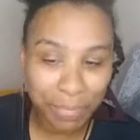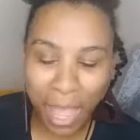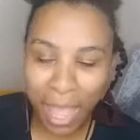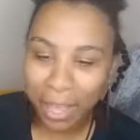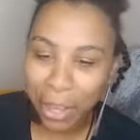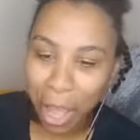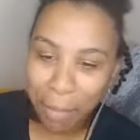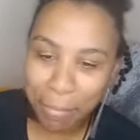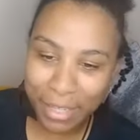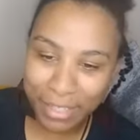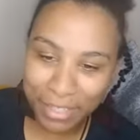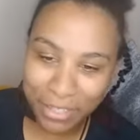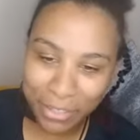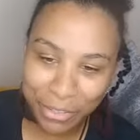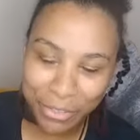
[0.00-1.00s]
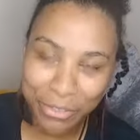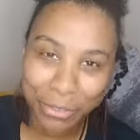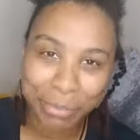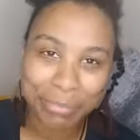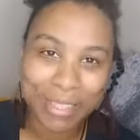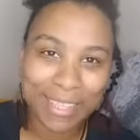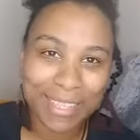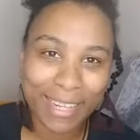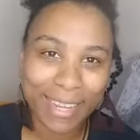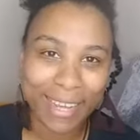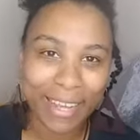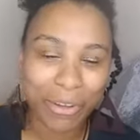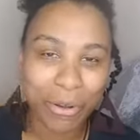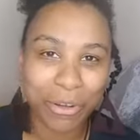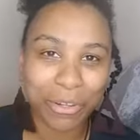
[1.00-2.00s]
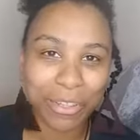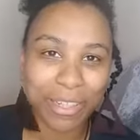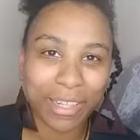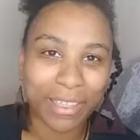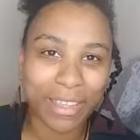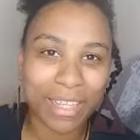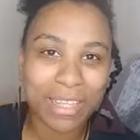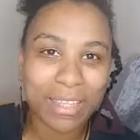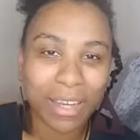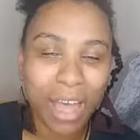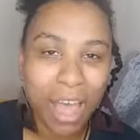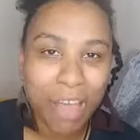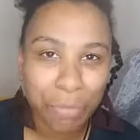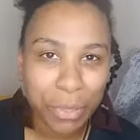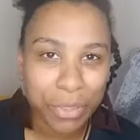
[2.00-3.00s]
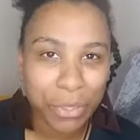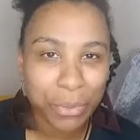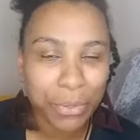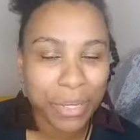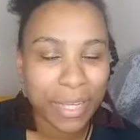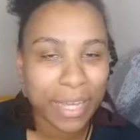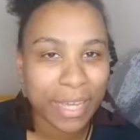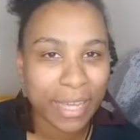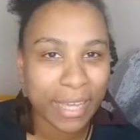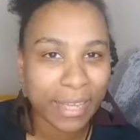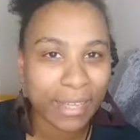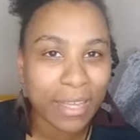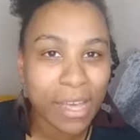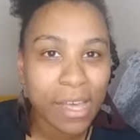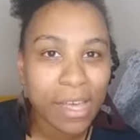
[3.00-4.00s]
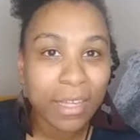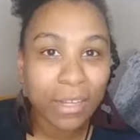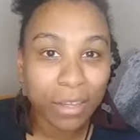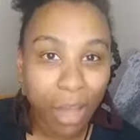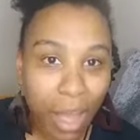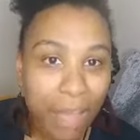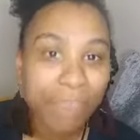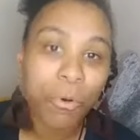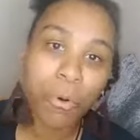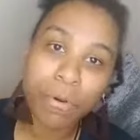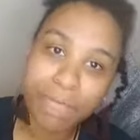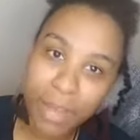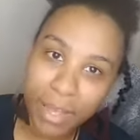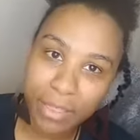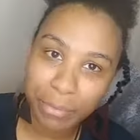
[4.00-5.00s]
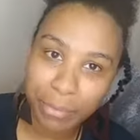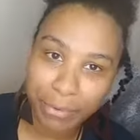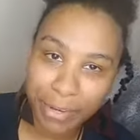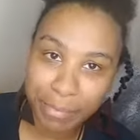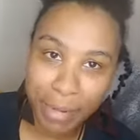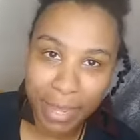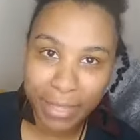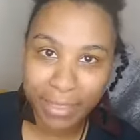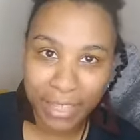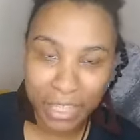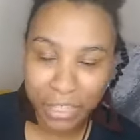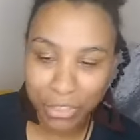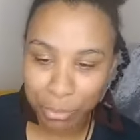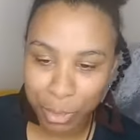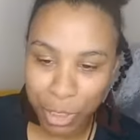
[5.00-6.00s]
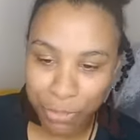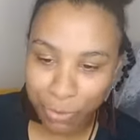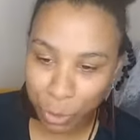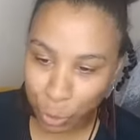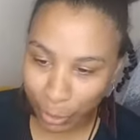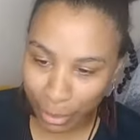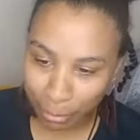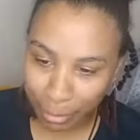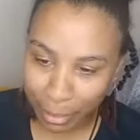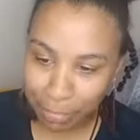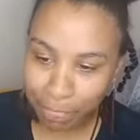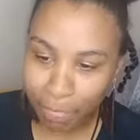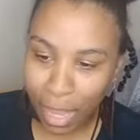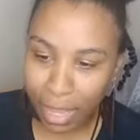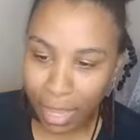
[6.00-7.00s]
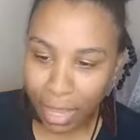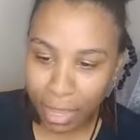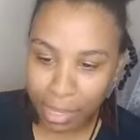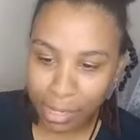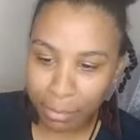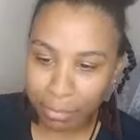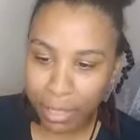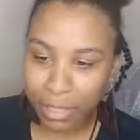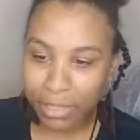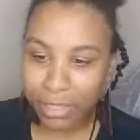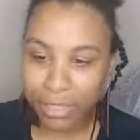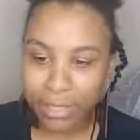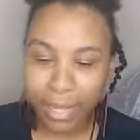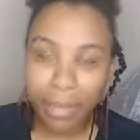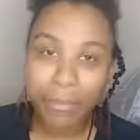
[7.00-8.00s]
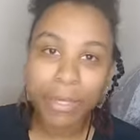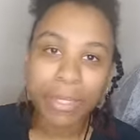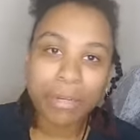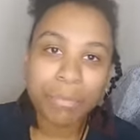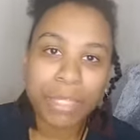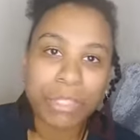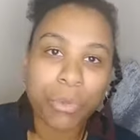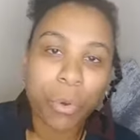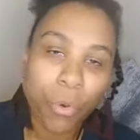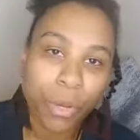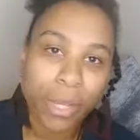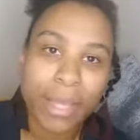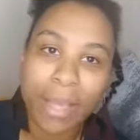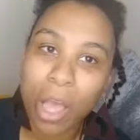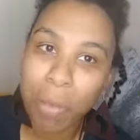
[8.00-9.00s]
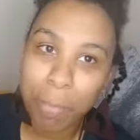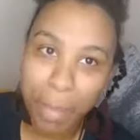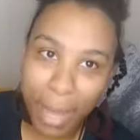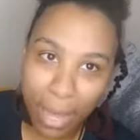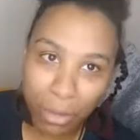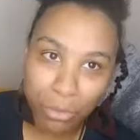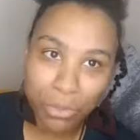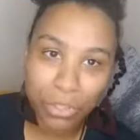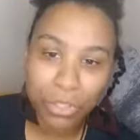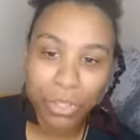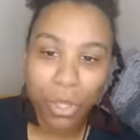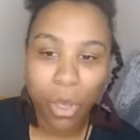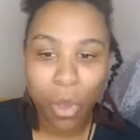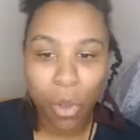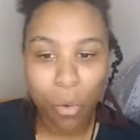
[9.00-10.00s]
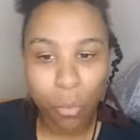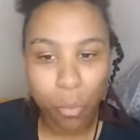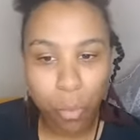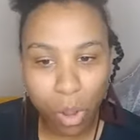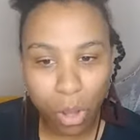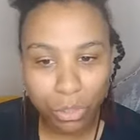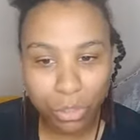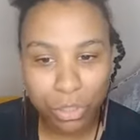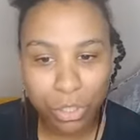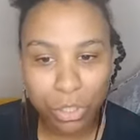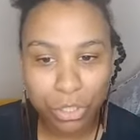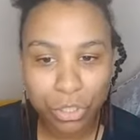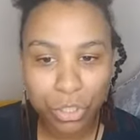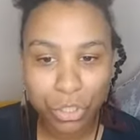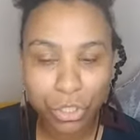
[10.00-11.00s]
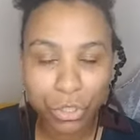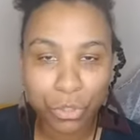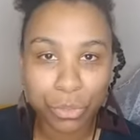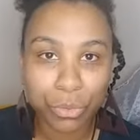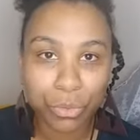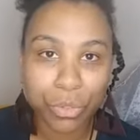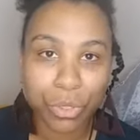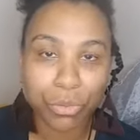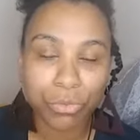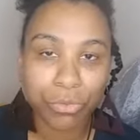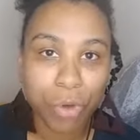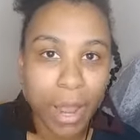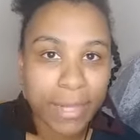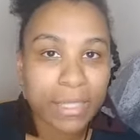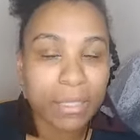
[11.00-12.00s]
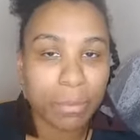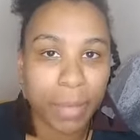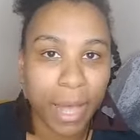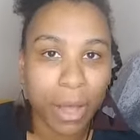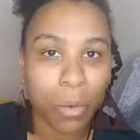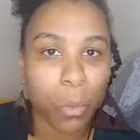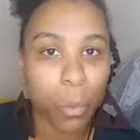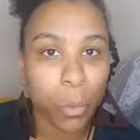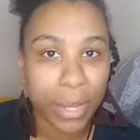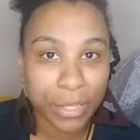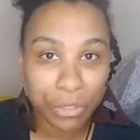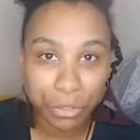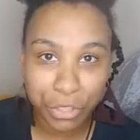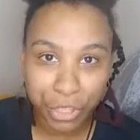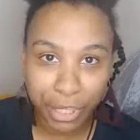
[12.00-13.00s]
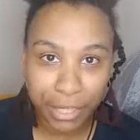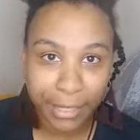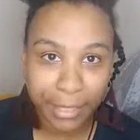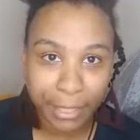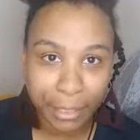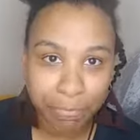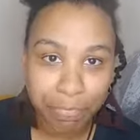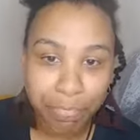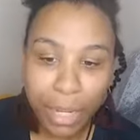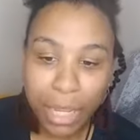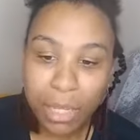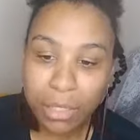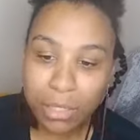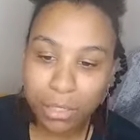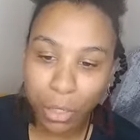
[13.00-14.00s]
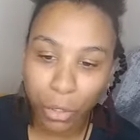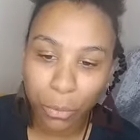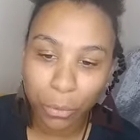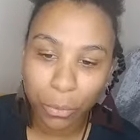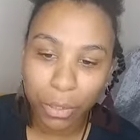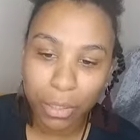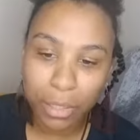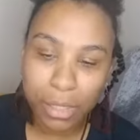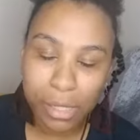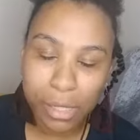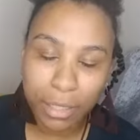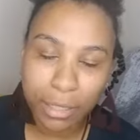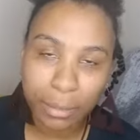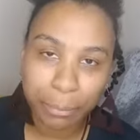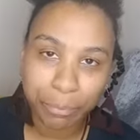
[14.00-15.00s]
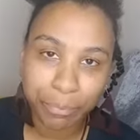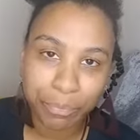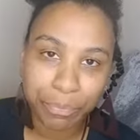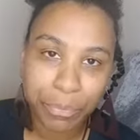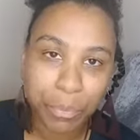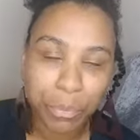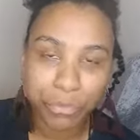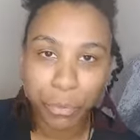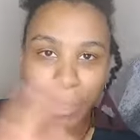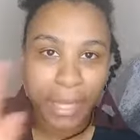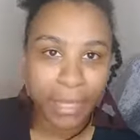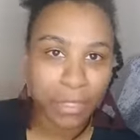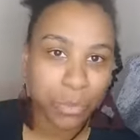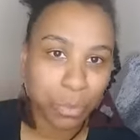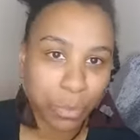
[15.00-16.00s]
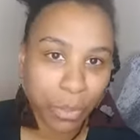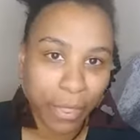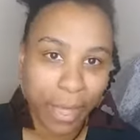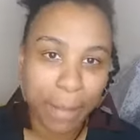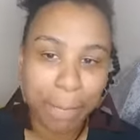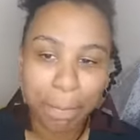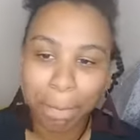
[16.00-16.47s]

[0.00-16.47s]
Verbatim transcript: coming to join me today on this live, whether you're here live or via the replay. Thank you so much for joining me. Today we're going to be talking about what to write about when you're journaling. So before we get into all of that,